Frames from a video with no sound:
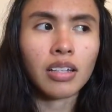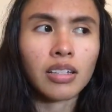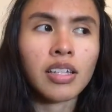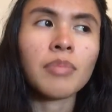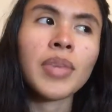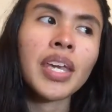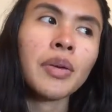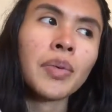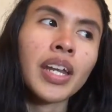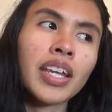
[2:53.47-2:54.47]
to
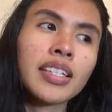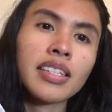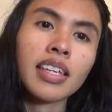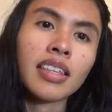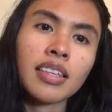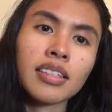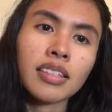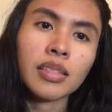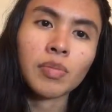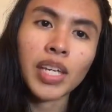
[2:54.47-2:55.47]
me when I see this
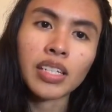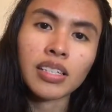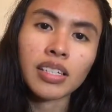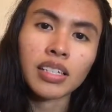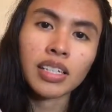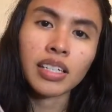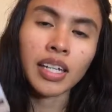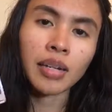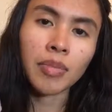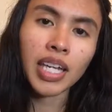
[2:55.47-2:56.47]
it's basically
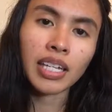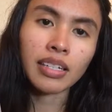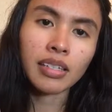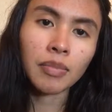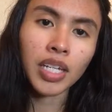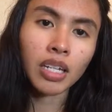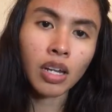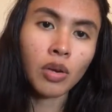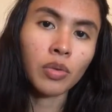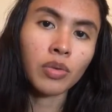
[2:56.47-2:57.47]
like making something
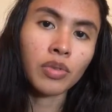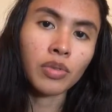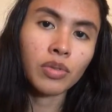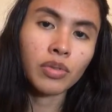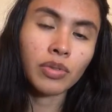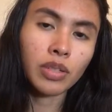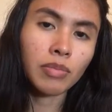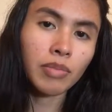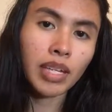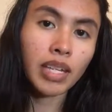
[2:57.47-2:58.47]
known to
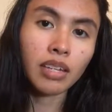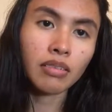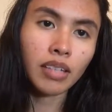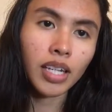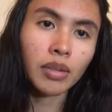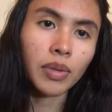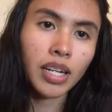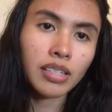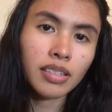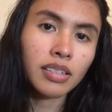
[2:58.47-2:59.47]
me. Like when
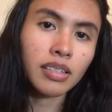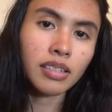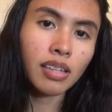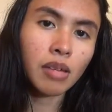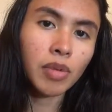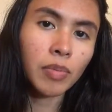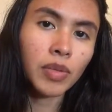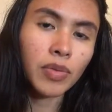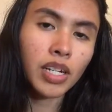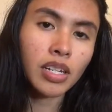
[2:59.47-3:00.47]
I see this come up
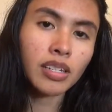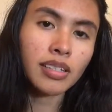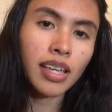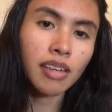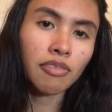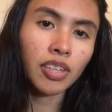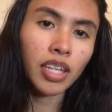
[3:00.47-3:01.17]
in readings, I feel